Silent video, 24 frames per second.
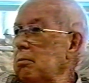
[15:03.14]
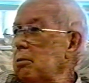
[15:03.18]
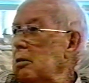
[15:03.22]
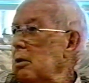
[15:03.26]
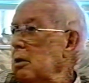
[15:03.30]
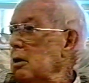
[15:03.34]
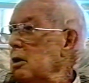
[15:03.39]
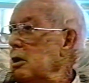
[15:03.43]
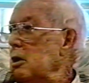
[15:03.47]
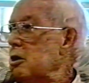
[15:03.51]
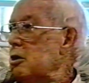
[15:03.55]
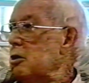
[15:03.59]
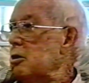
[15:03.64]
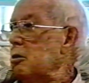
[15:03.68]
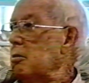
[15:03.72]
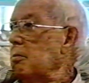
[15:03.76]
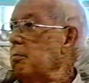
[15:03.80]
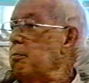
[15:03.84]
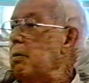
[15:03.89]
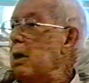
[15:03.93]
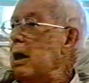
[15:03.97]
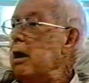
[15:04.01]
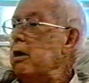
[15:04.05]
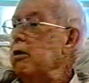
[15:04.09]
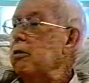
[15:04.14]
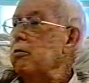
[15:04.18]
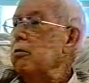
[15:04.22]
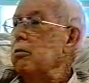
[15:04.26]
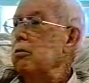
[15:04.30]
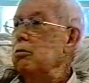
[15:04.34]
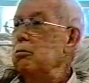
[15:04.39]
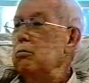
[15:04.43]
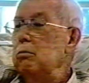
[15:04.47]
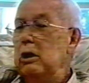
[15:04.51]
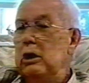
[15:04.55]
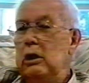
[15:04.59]
It's the
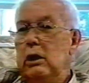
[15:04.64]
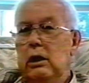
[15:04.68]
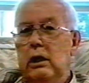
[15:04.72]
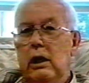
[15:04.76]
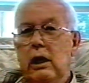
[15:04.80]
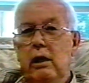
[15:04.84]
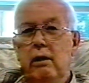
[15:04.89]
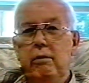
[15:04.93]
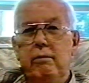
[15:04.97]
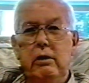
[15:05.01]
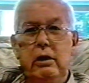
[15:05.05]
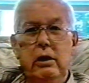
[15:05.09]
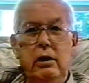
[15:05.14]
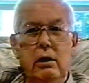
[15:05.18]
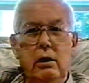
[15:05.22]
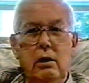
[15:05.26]
bathroom in the Navy.